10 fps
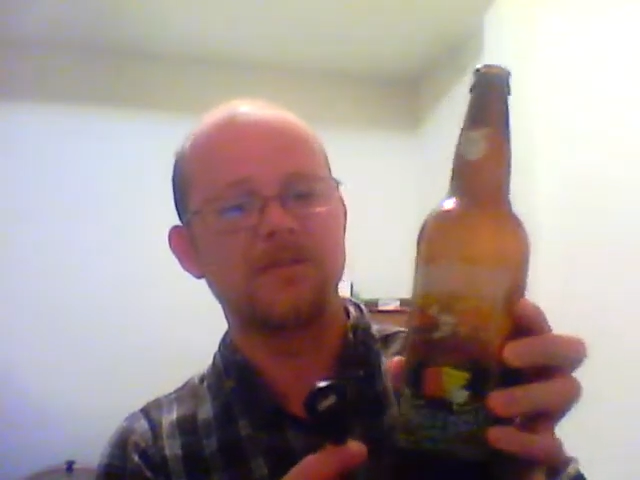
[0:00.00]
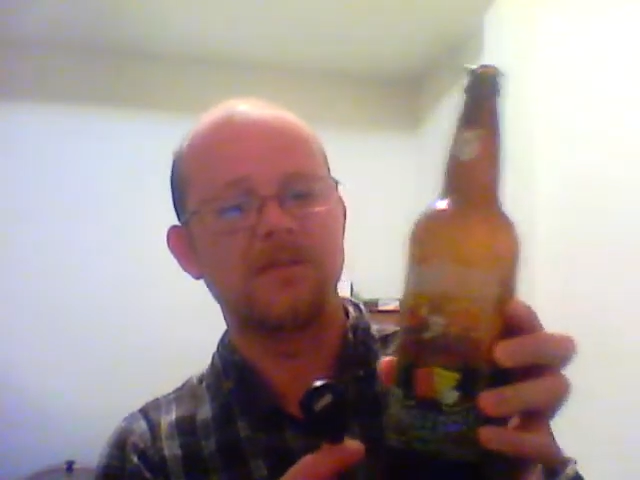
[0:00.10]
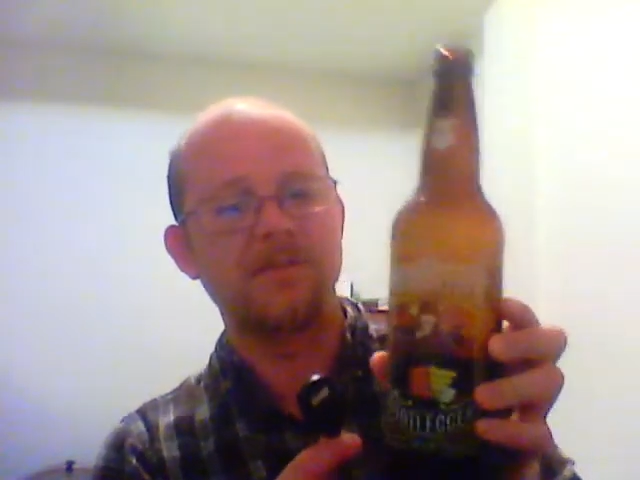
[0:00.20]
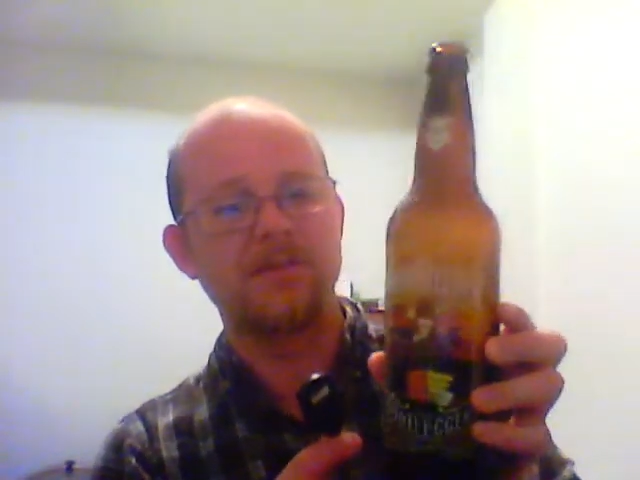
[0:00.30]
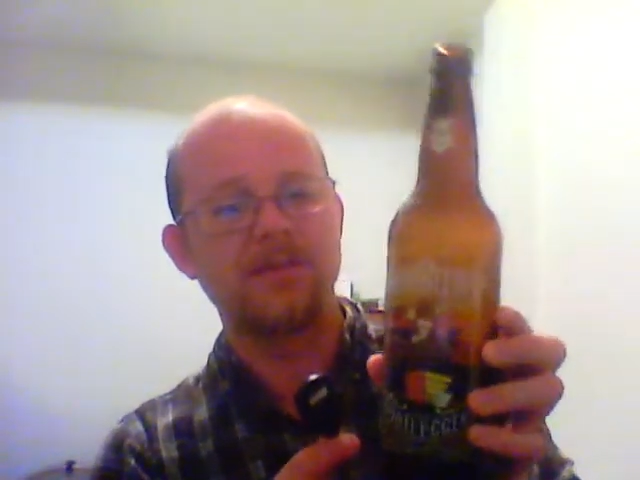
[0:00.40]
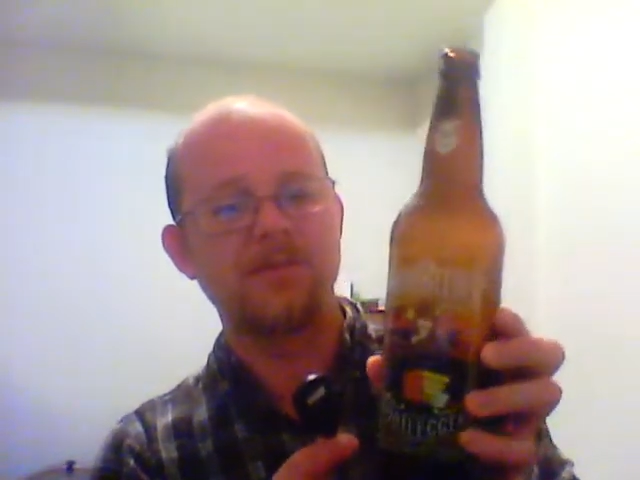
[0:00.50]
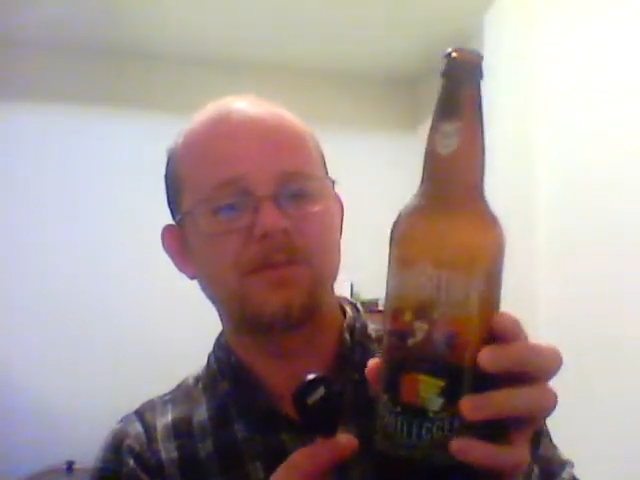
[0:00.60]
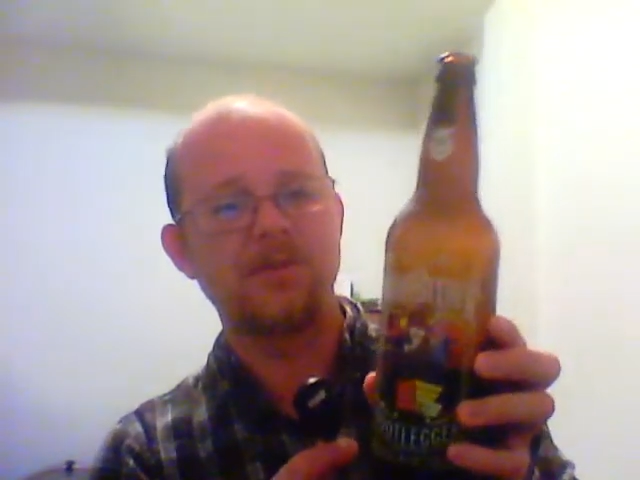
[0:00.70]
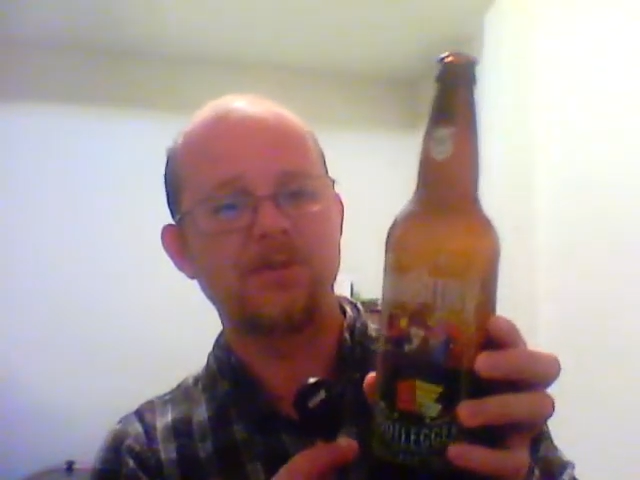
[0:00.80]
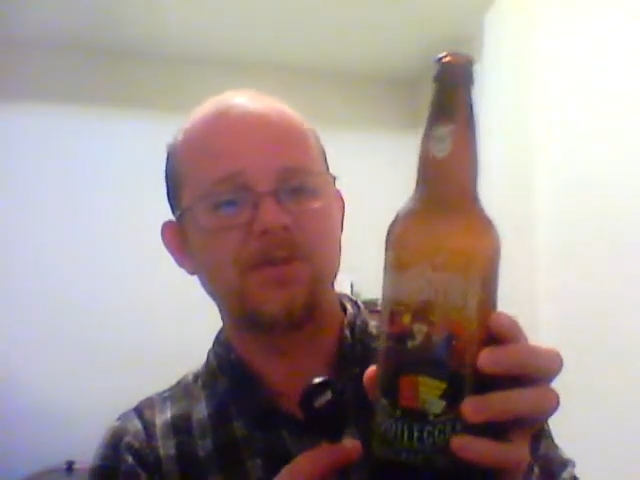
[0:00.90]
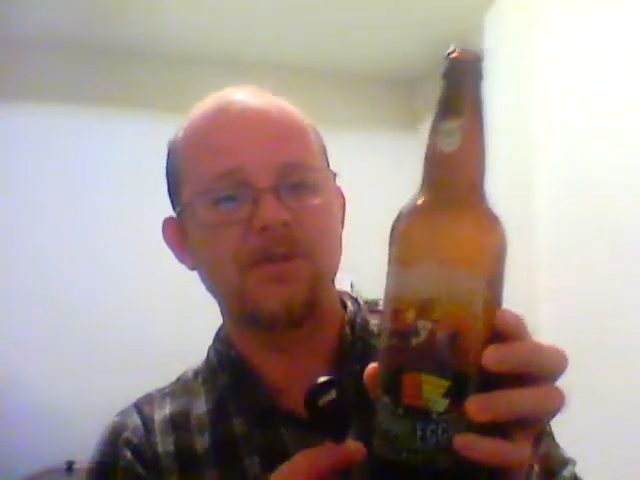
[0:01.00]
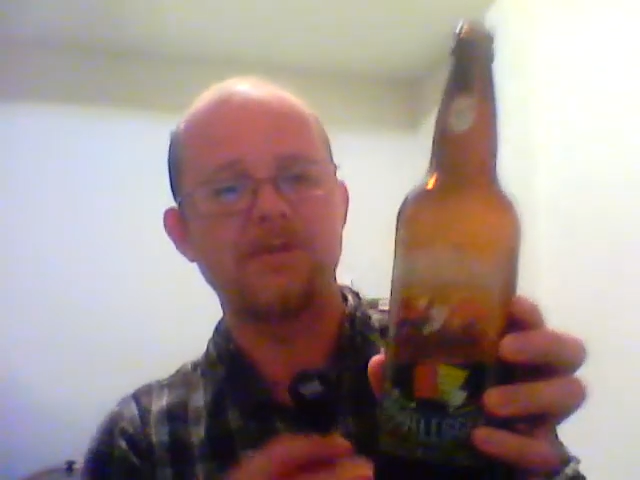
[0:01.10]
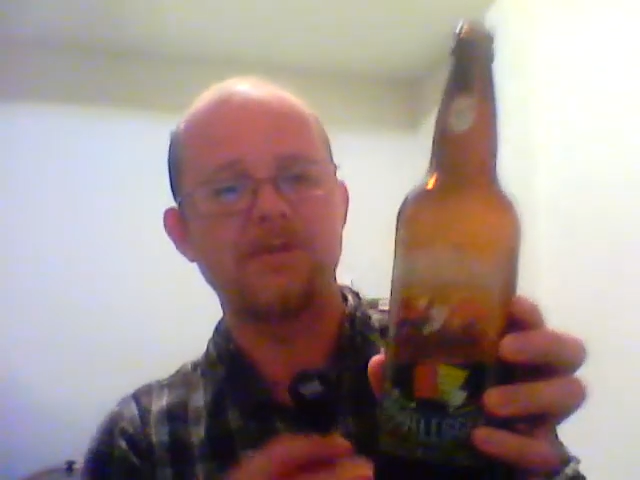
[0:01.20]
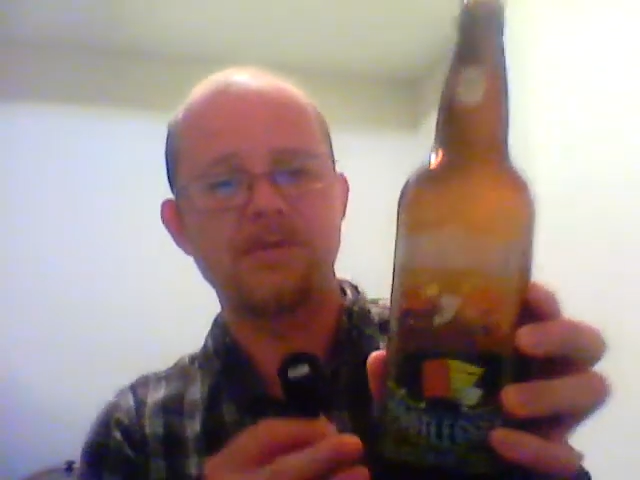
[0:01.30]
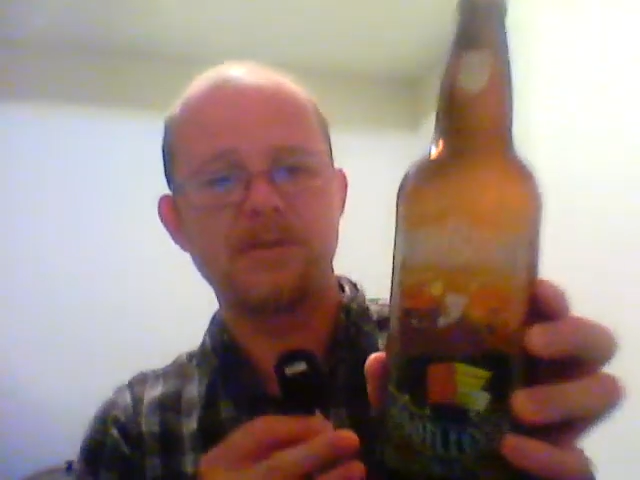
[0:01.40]
I mean, this beer I
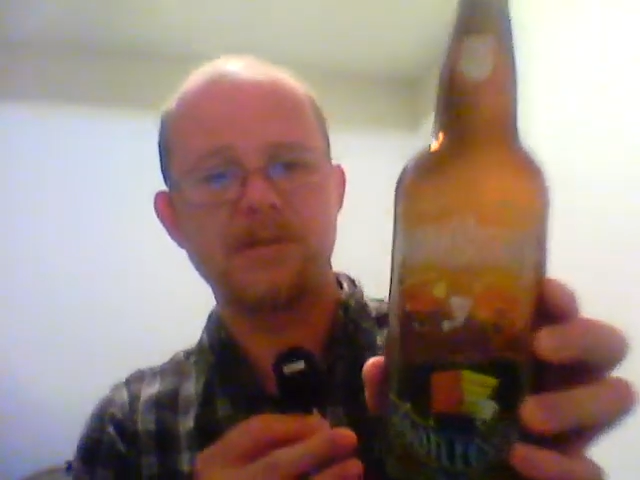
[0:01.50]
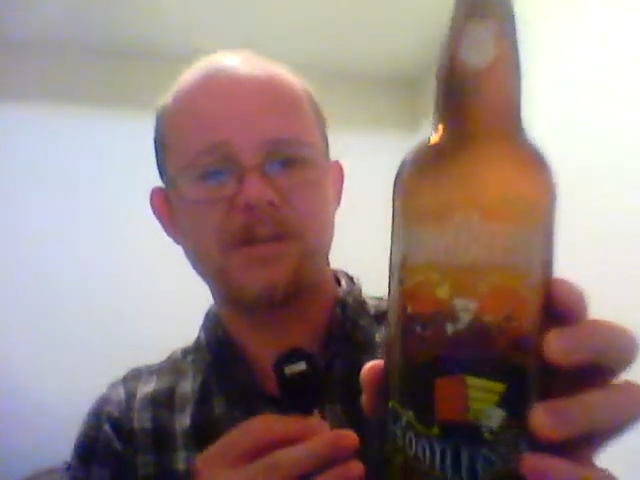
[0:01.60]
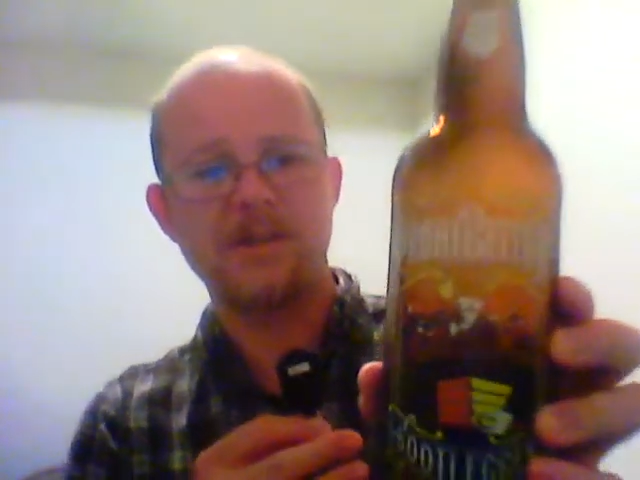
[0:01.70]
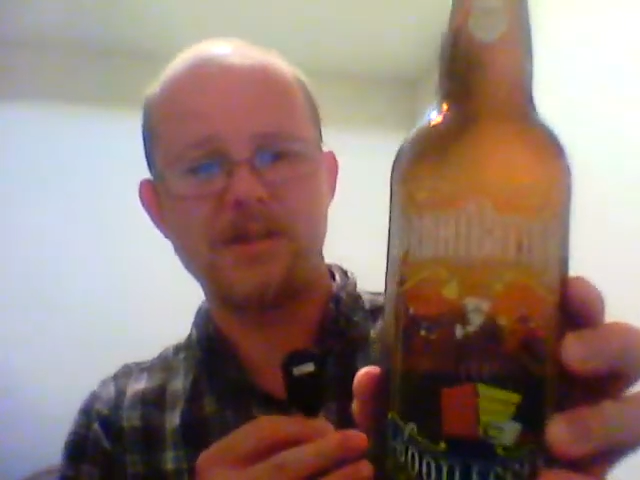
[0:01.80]
was really excited